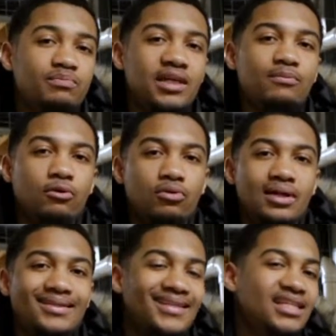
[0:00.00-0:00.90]
people
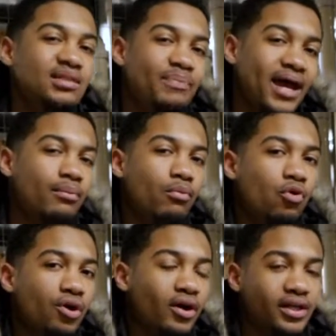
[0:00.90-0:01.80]
to spend
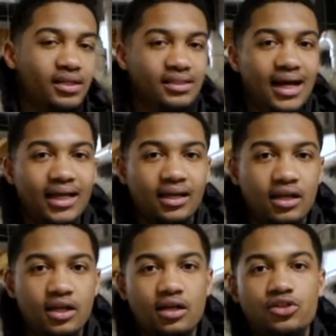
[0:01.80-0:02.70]
more on your site.
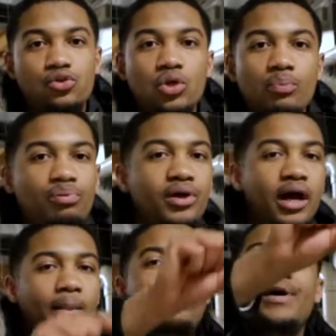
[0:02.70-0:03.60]
So you could put
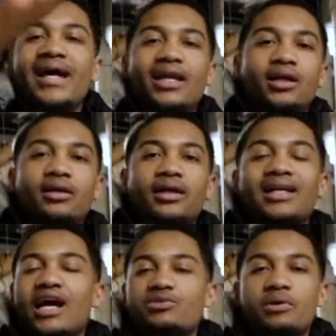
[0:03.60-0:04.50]
a banner, an
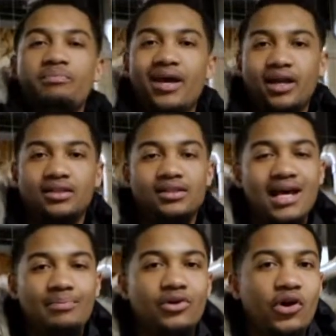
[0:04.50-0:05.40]
announcement banner at the
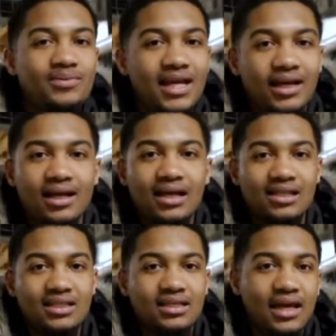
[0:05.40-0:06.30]
top of your website
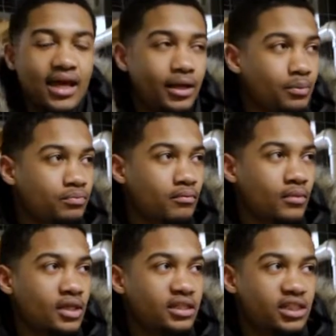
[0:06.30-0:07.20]
that says, hey,
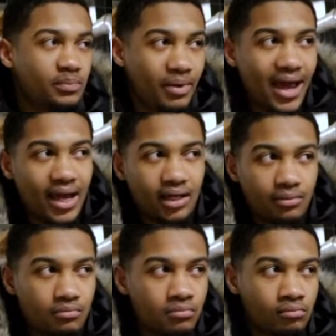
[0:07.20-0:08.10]
spend
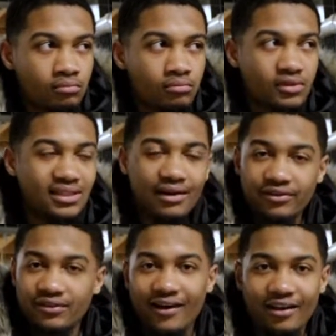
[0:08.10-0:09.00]

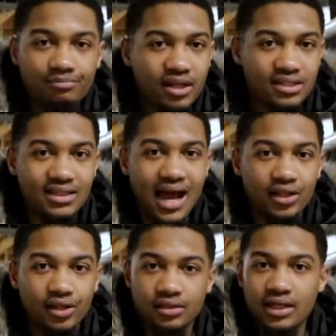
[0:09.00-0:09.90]

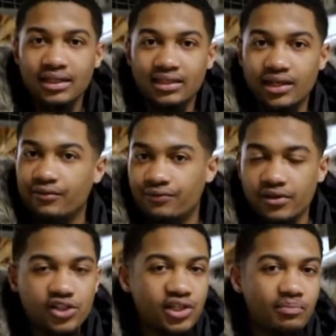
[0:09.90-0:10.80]
$75+ get
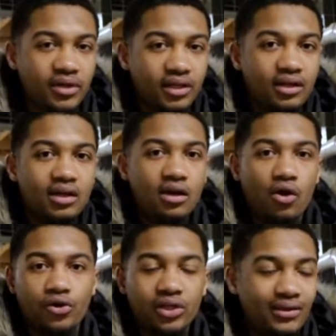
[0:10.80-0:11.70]
free shipping.
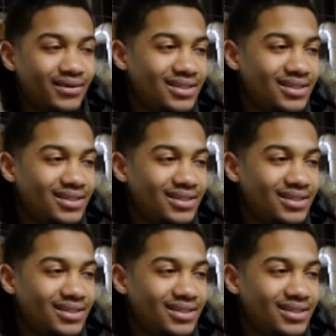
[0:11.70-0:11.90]
Or you can even